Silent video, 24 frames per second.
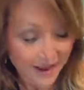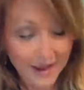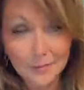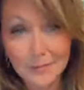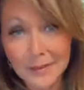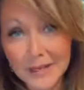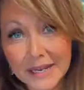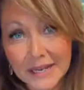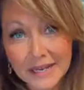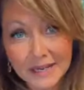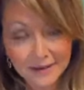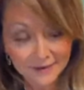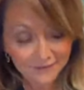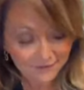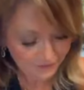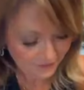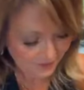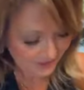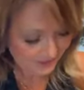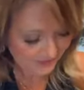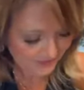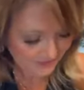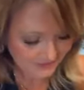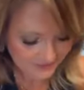family, and
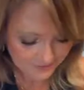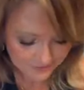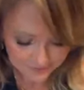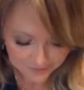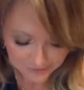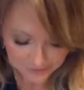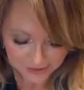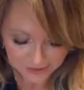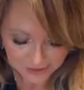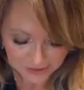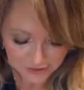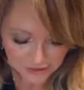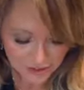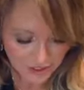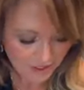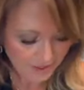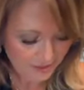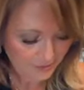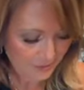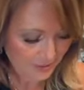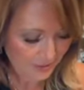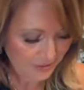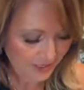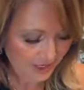friends. We're going to
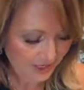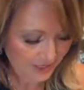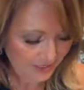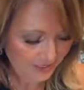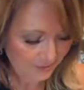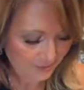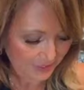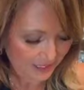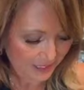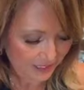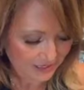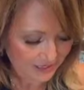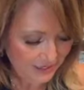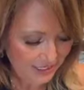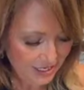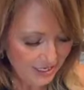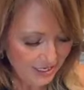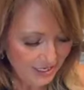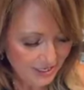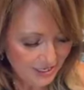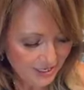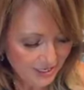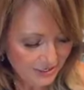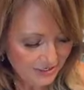talk about that in a minute.
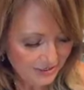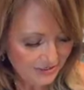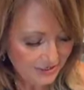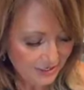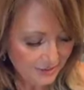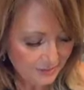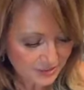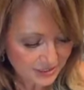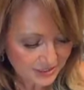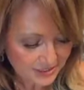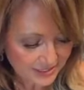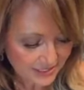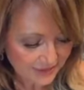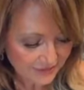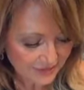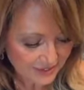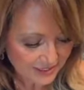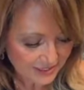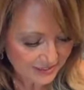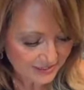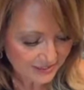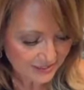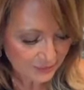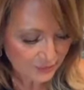So I'm just
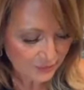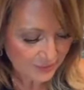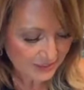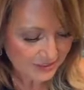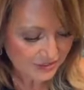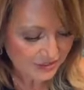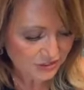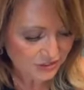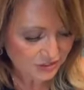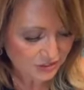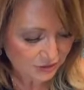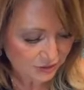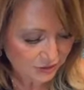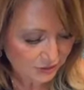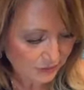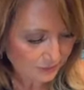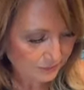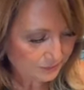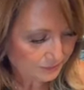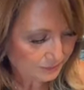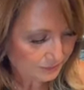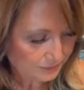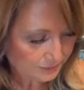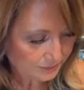giving this a quick stir.
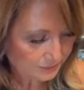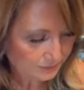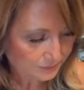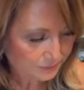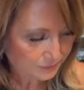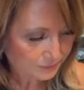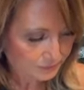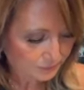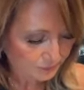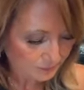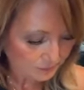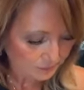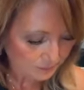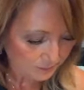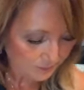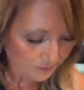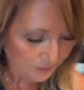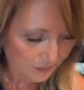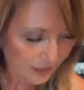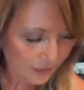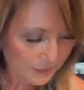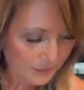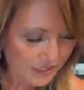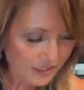
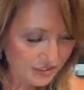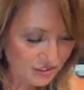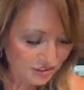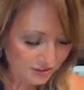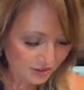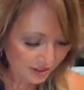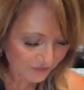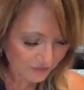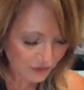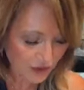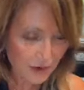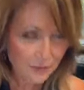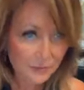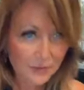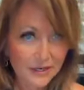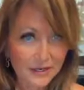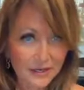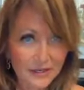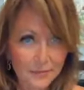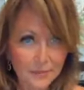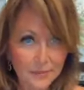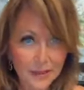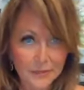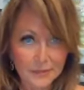Make sure I've got
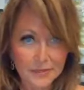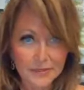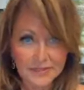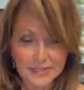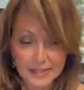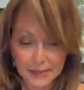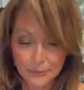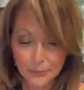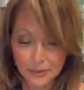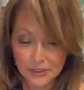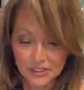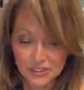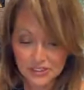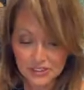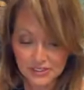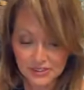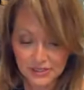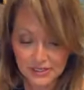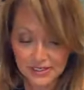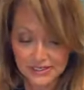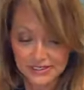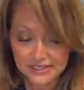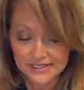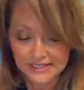rid of the bubbles, and we're
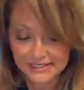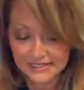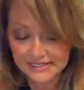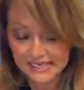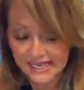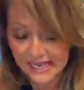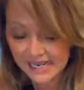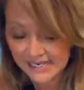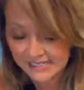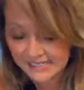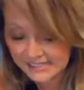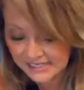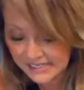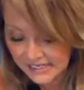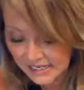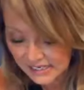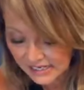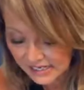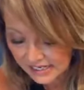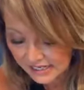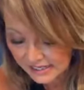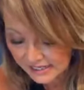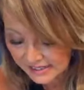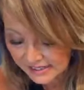just going to set
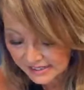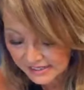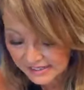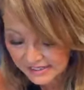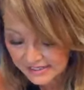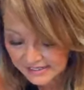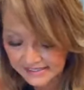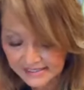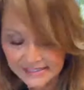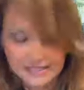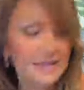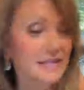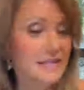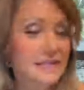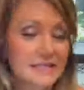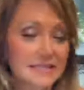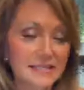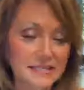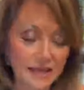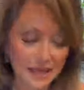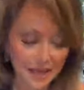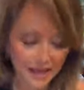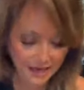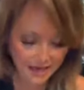this
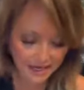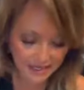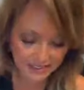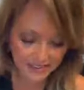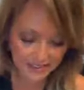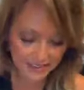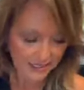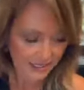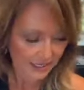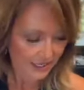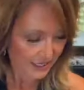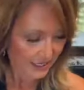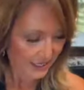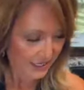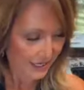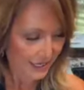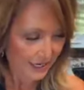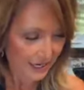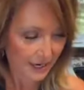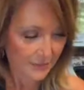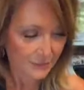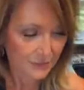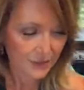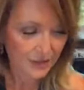aside,
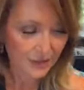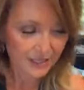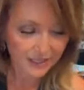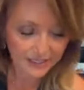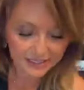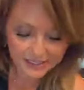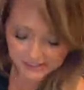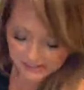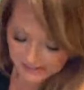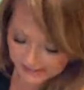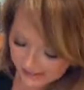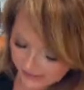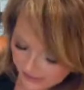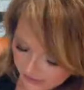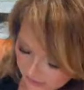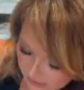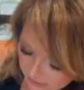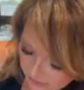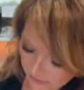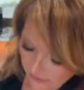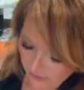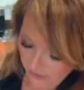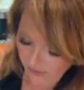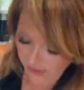and we're going to
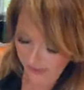continue